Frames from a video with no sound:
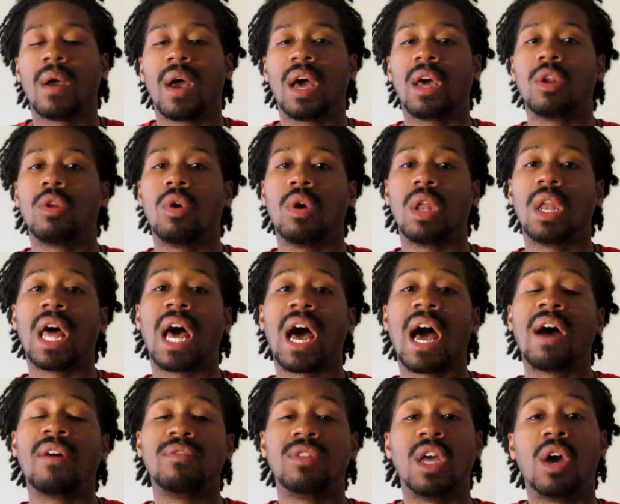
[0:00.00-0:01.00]
I know
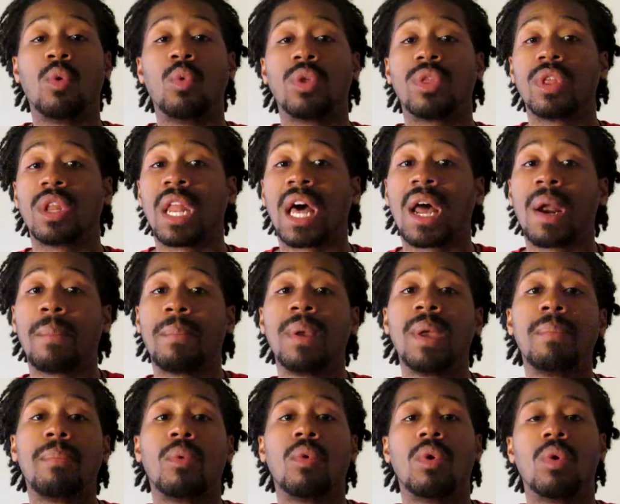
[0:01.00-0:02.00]
I've dealt with a lot of
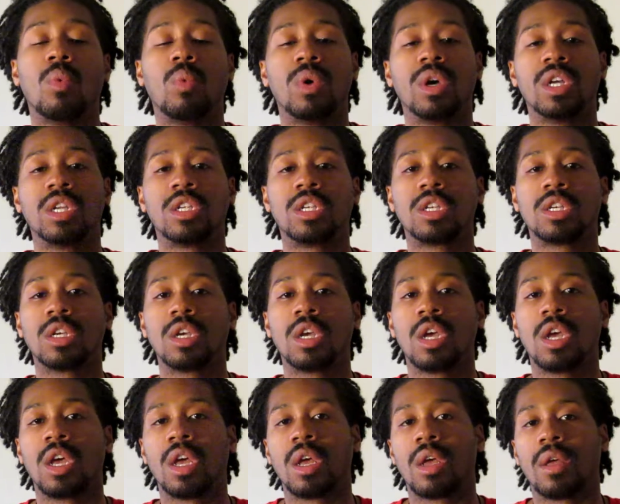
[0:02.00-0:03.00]
people in which
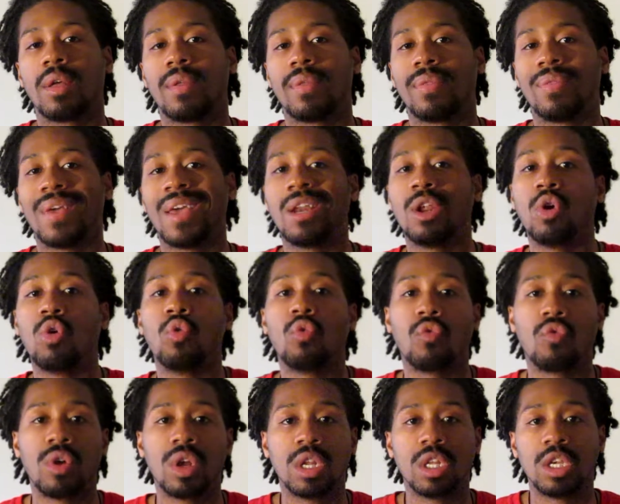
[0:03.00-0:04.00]
they don't
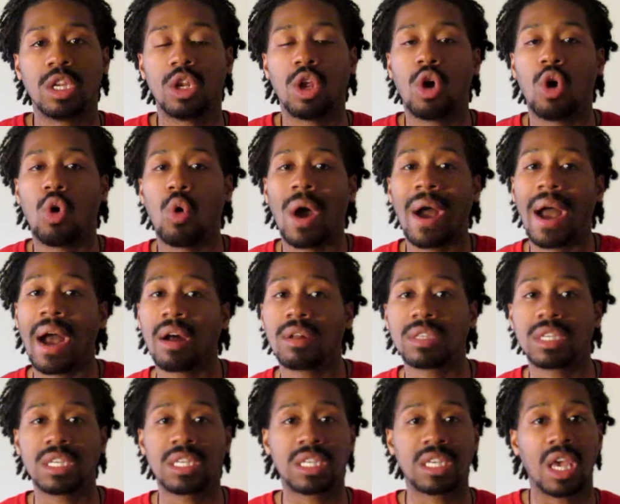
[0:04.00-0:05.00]
really know how
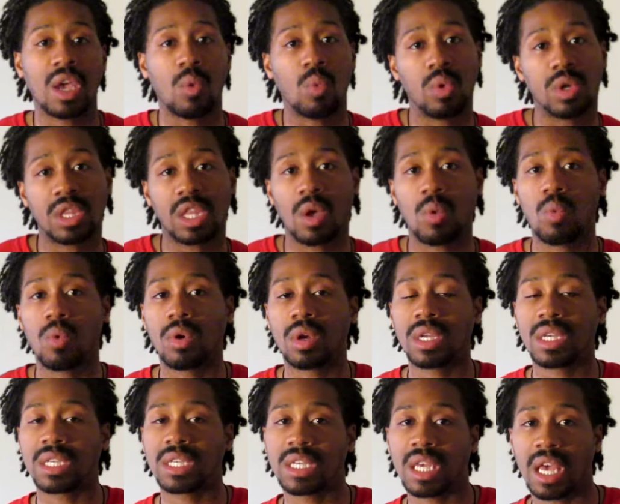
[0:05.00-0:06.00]
to say what they want
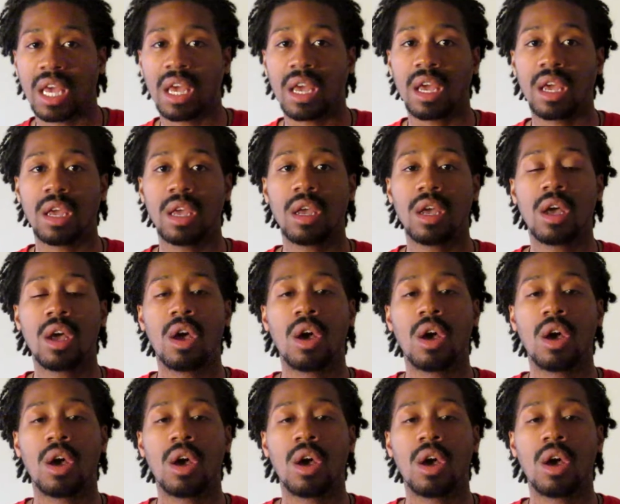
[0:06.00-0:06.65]
to say,